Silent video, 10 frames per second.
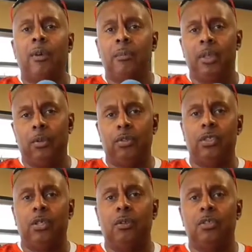from
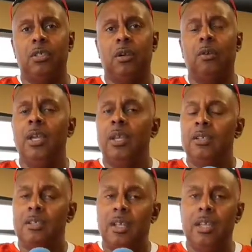those two. So
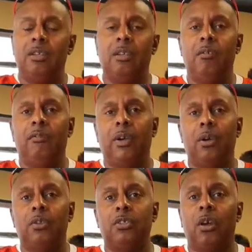stay tuned,
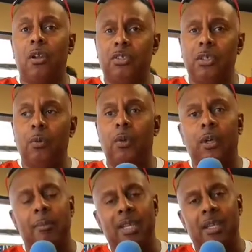folks. Also, we're
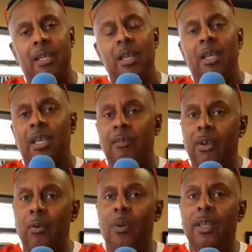going to be
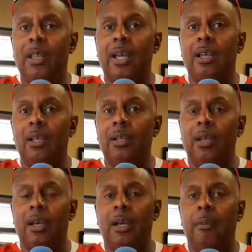giving away that
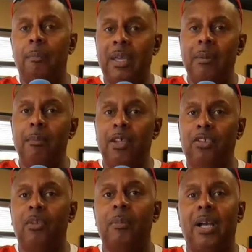Ben
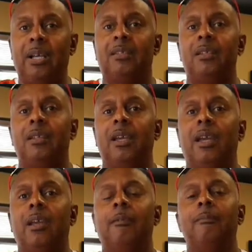Mystery Box
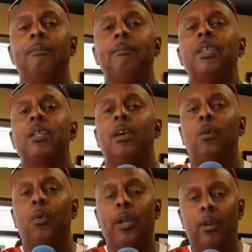today. The
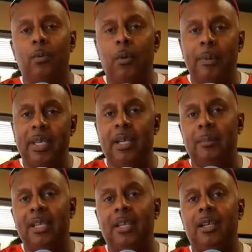winner will be
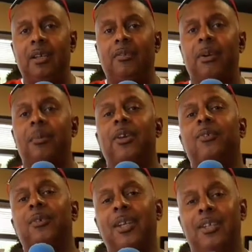coming here from the
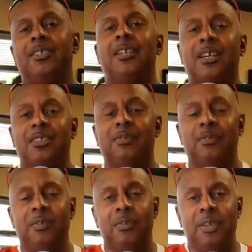Renaissance
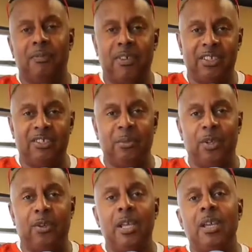
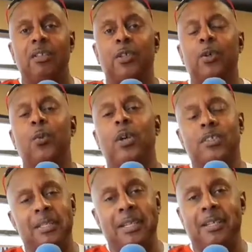Festival. So
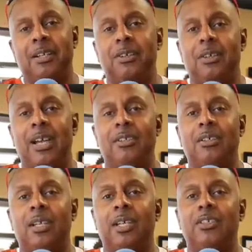once again,
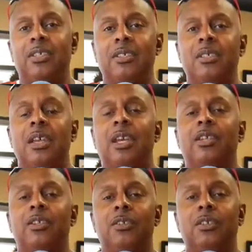congratulations
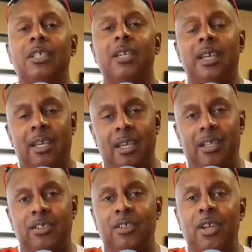to Z
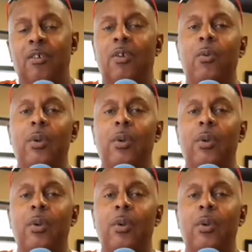Haines for